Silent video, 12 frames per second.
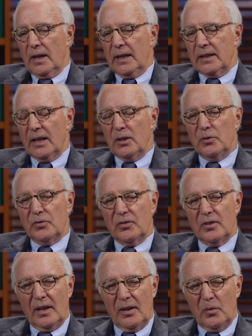and I used
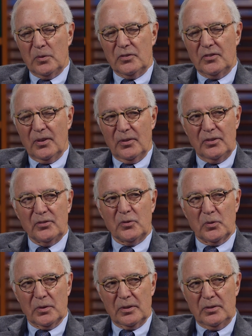to, I always tell this
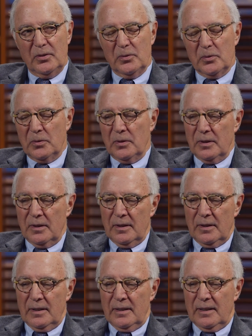story too,
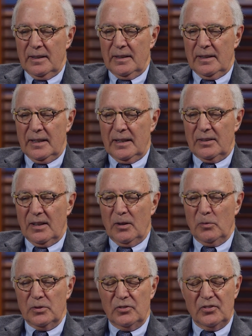that I
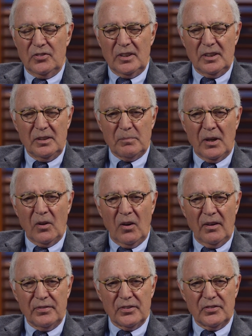would sit in my
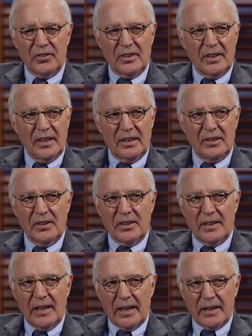office at the end of the
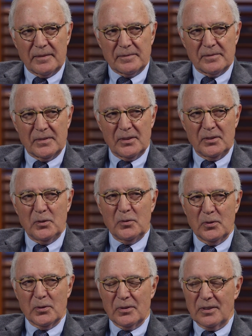day, and
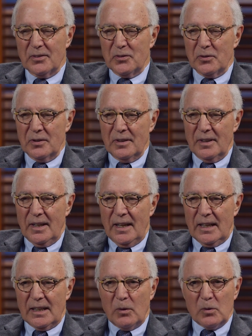you've heard this,
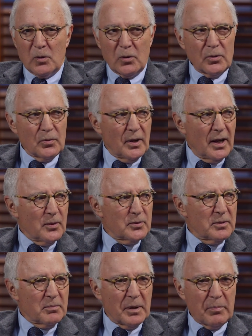and I would look
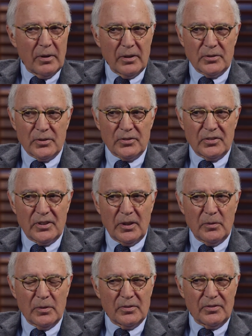around at my partners, and
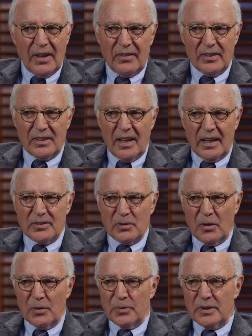they were, it's five o'clock,
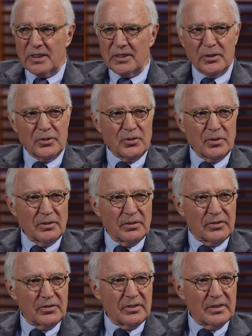they're all reading their
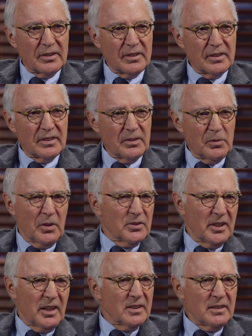journals. They're all
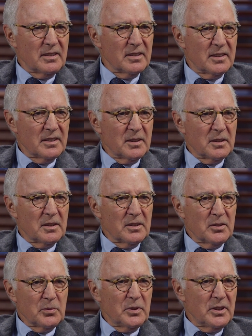done.
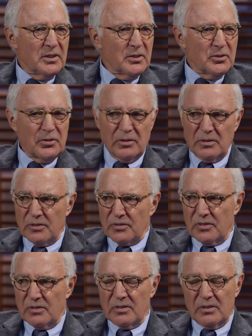They're reading their
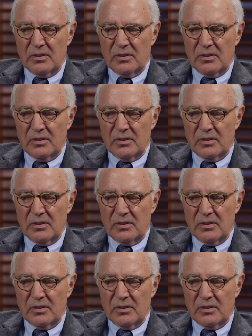journals.